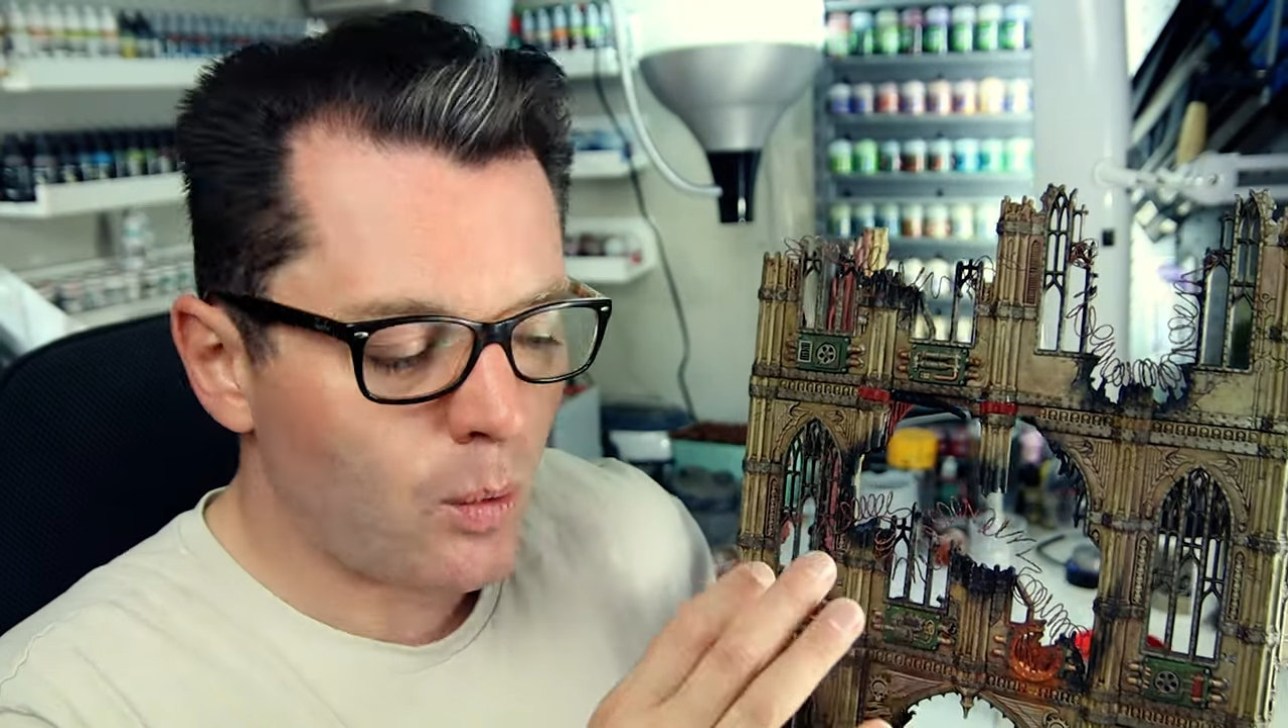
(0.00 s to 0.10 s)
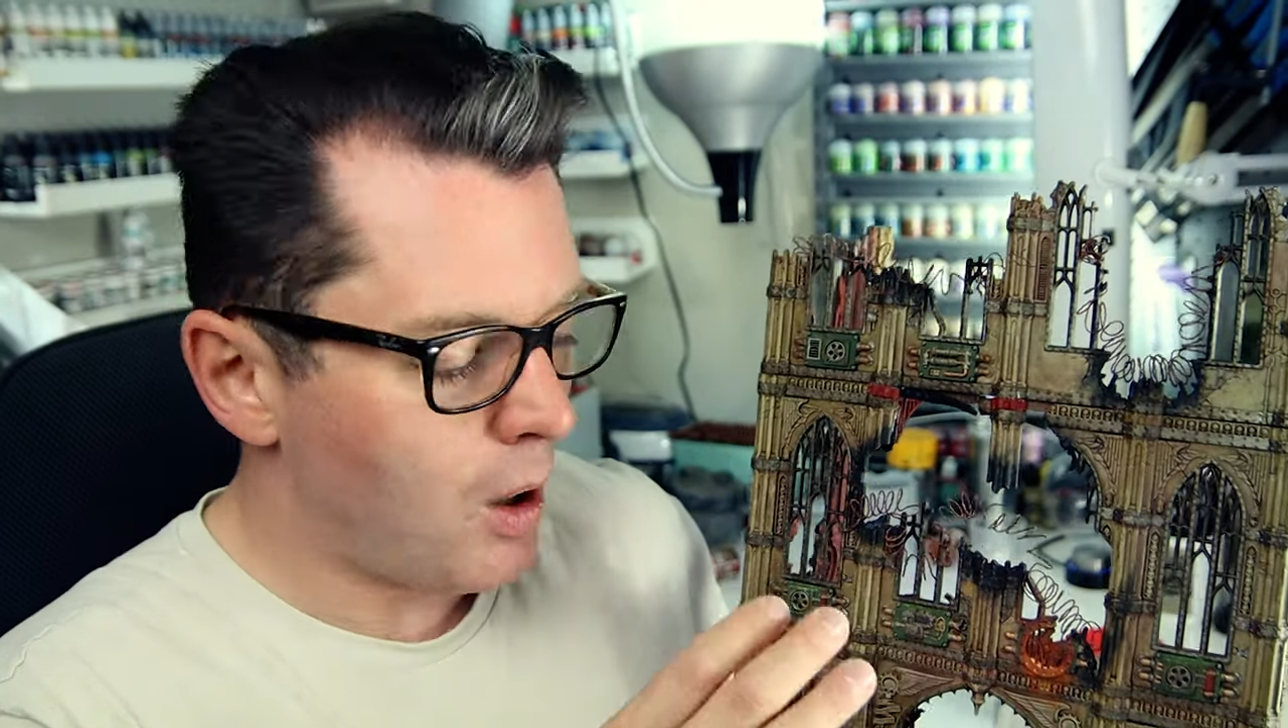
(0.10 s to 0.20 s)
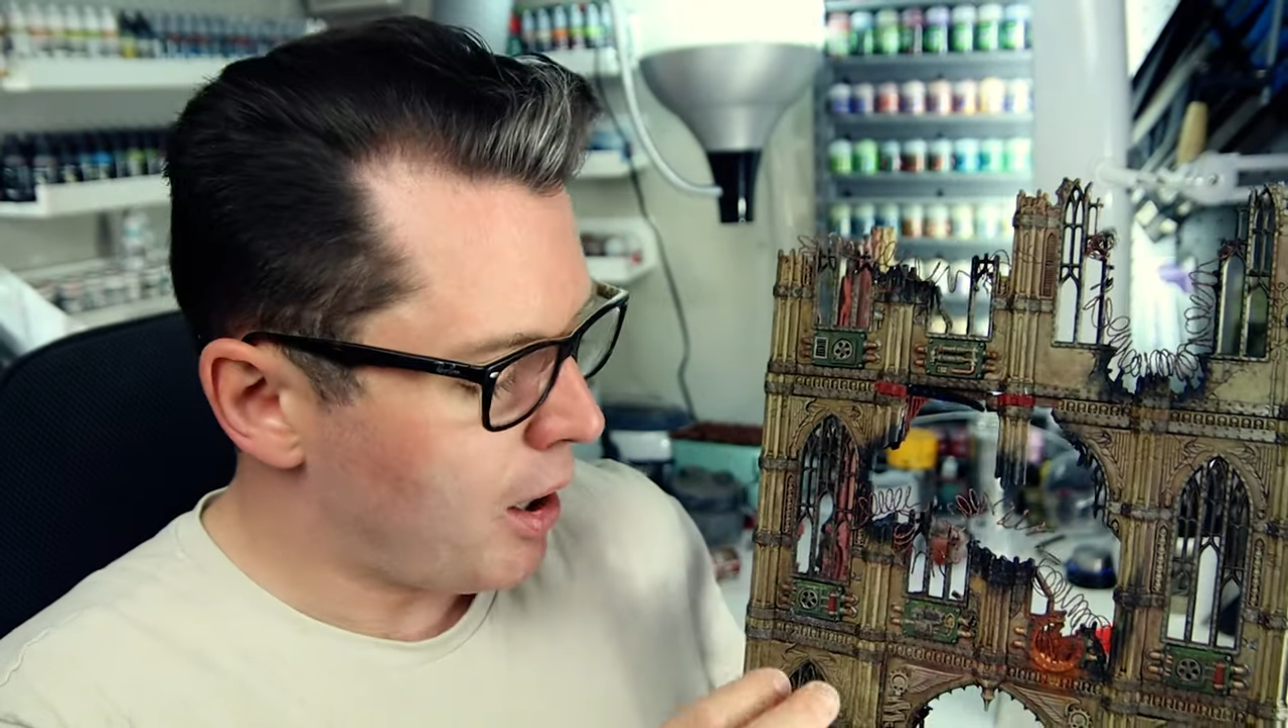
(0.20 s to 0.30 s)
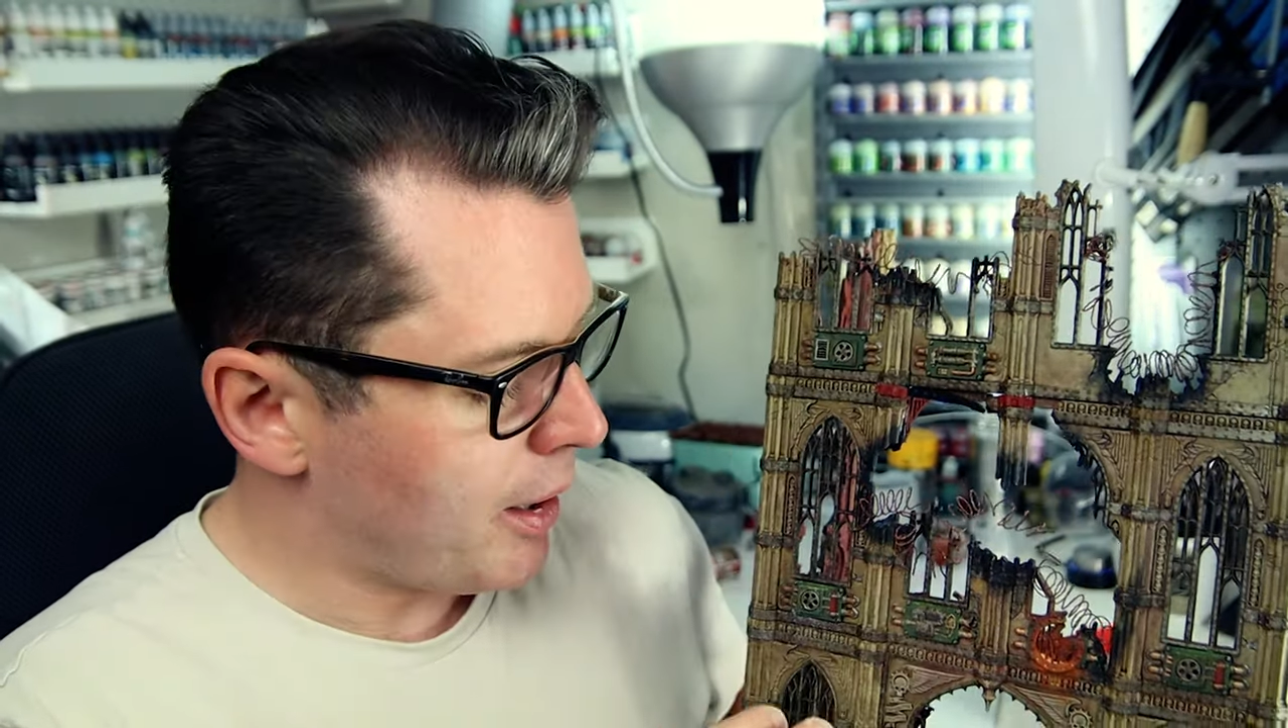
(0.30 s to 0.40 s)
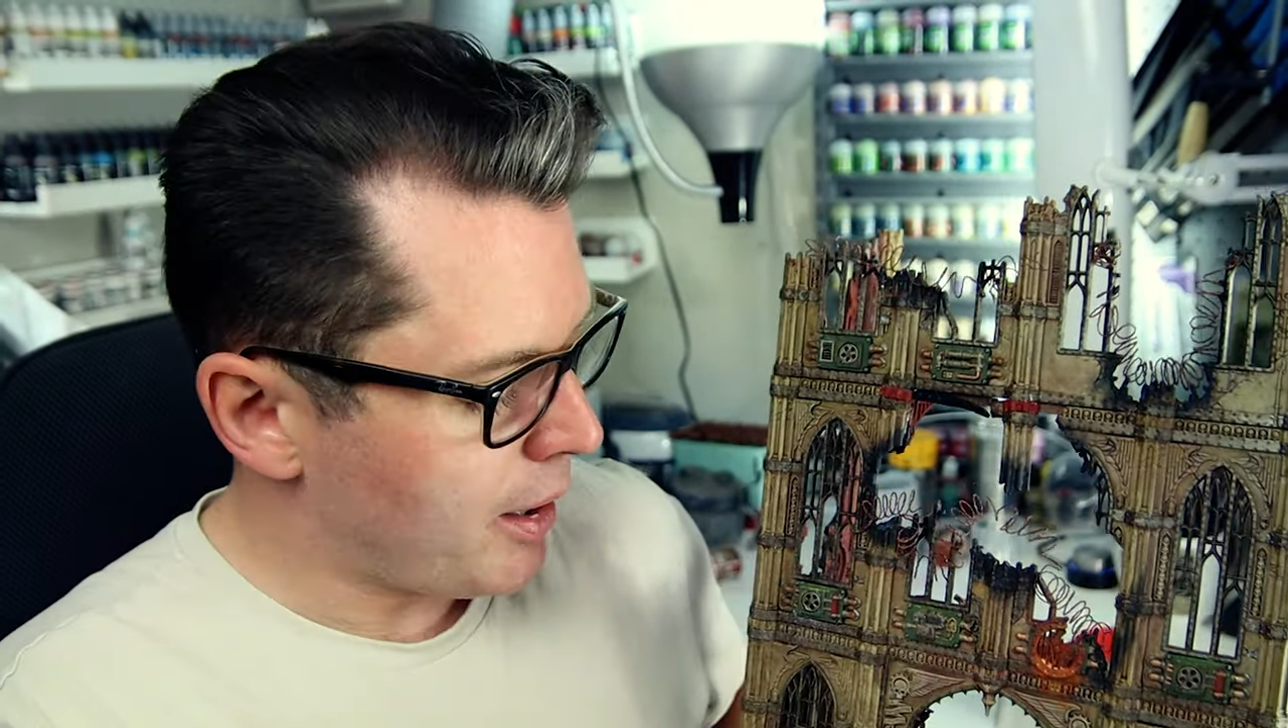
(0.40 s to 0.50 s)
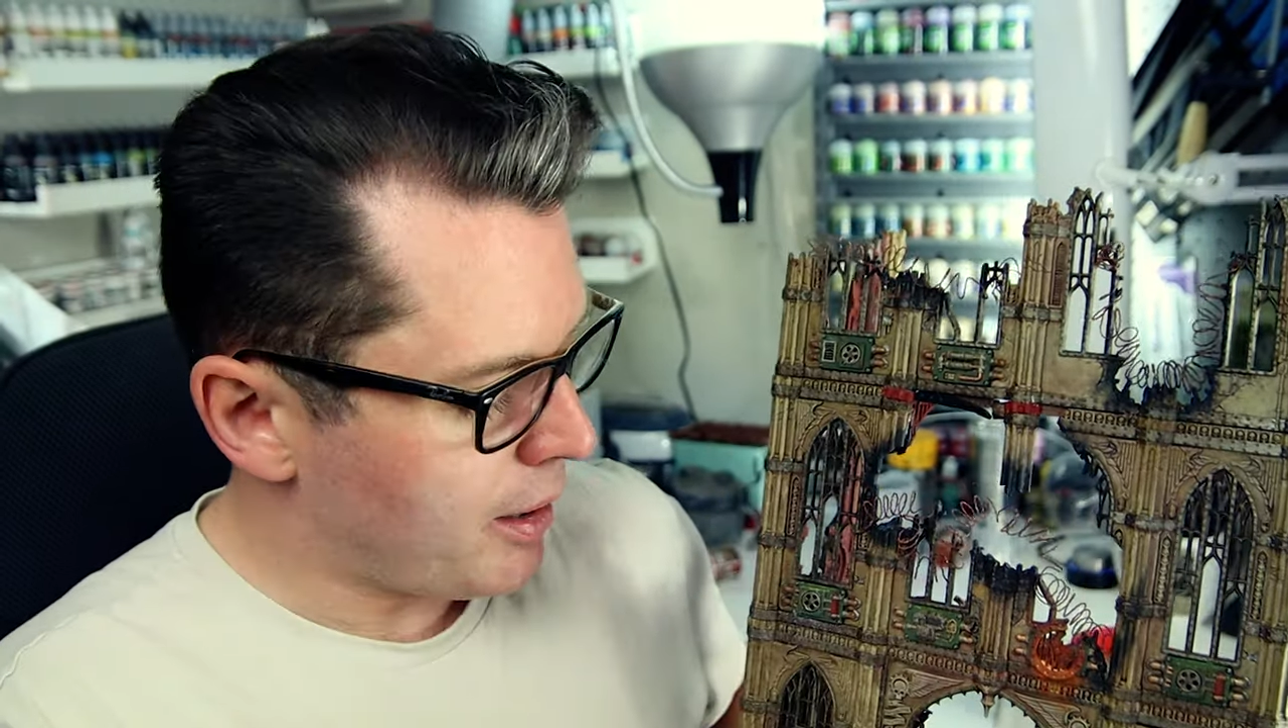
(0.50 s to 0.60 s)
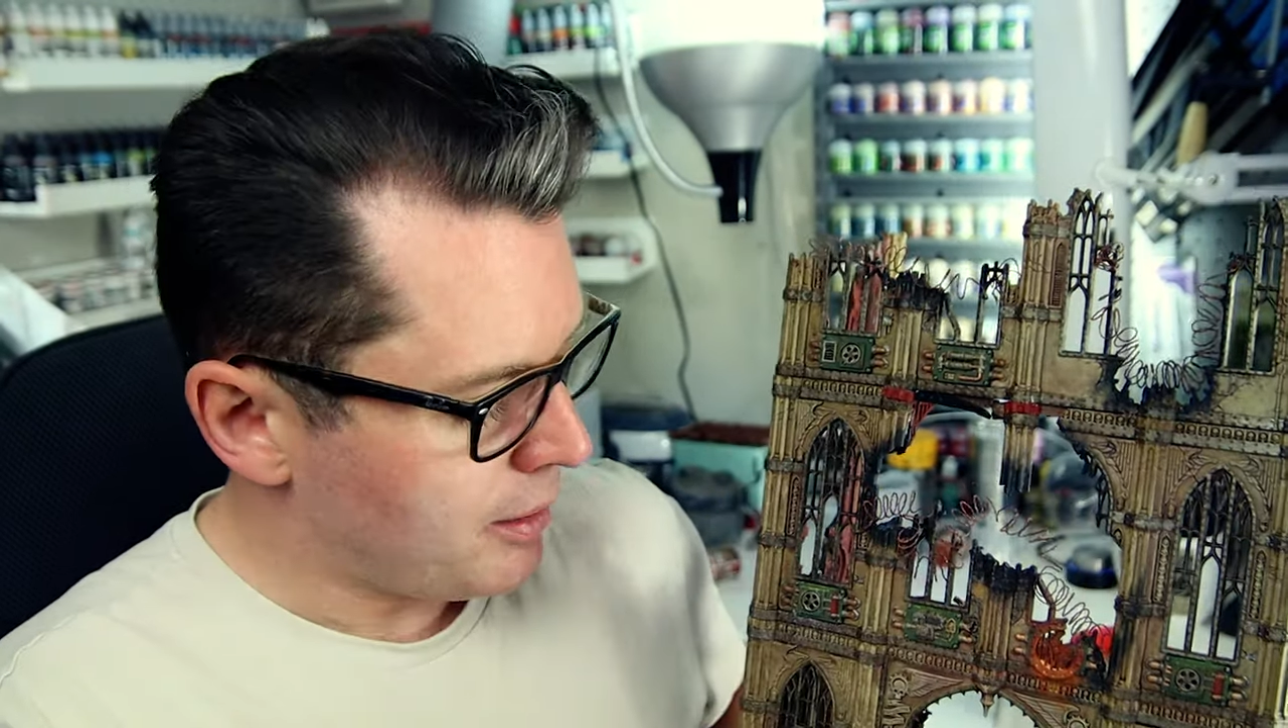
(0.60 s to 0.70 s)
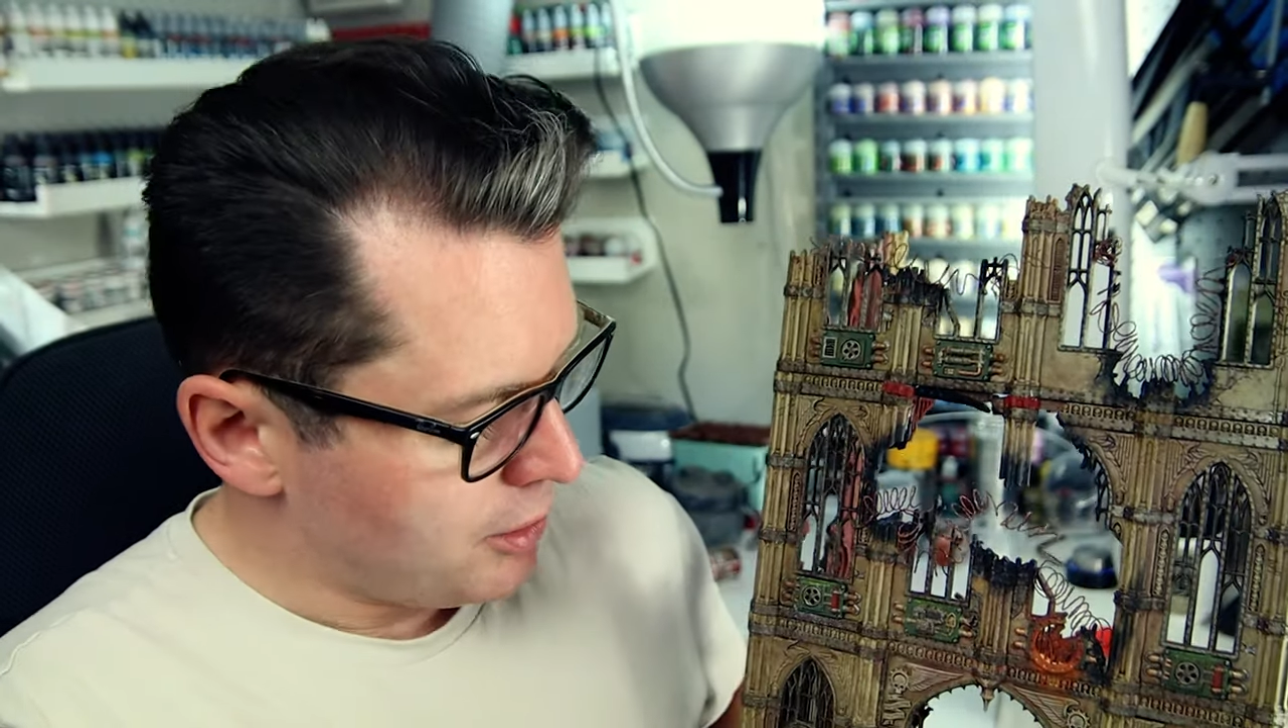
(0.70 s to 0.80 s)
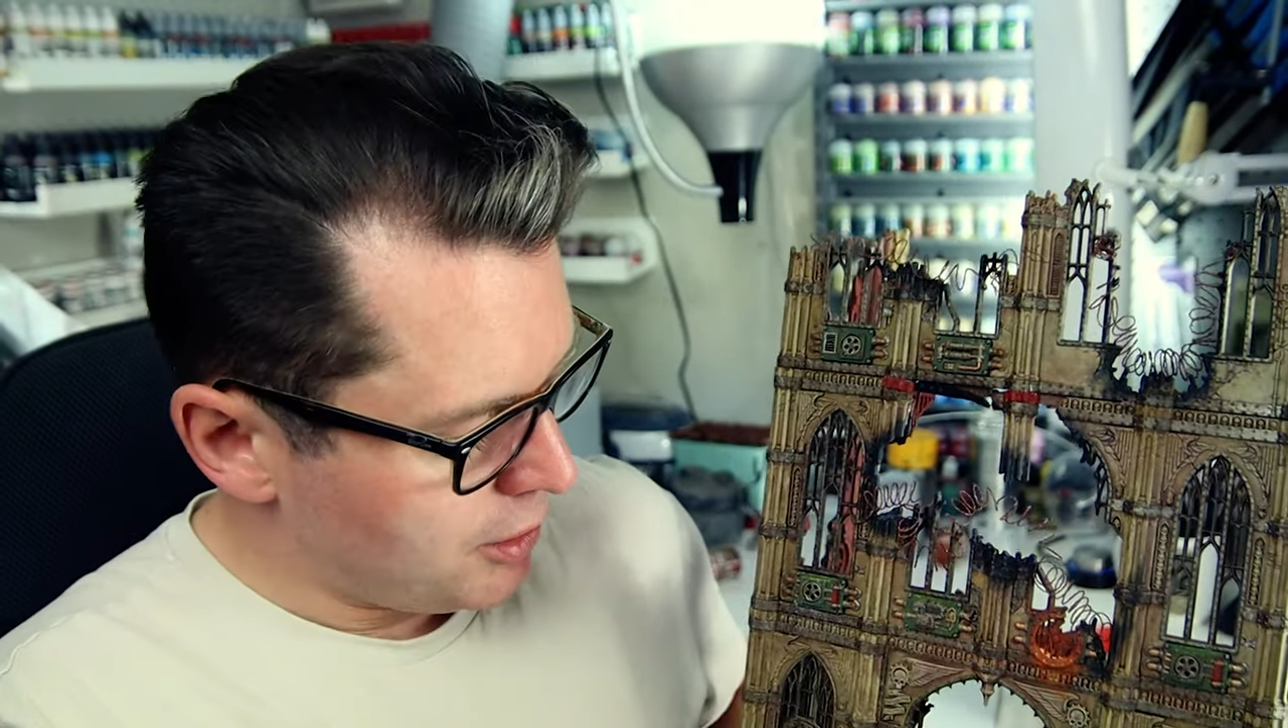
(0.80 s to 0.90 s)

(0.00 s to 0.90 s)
wire,